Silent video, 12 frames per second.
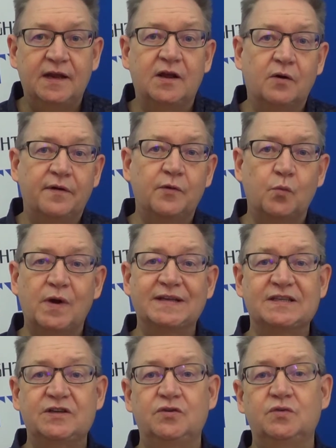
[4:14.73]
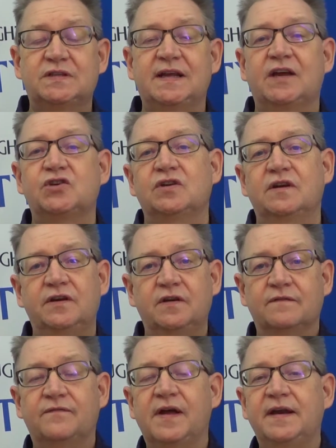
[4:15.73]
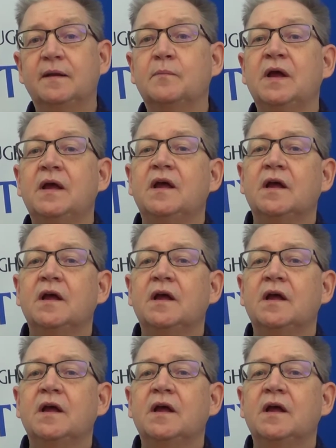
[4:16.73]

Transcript: Go to the What's New section and you'll find them.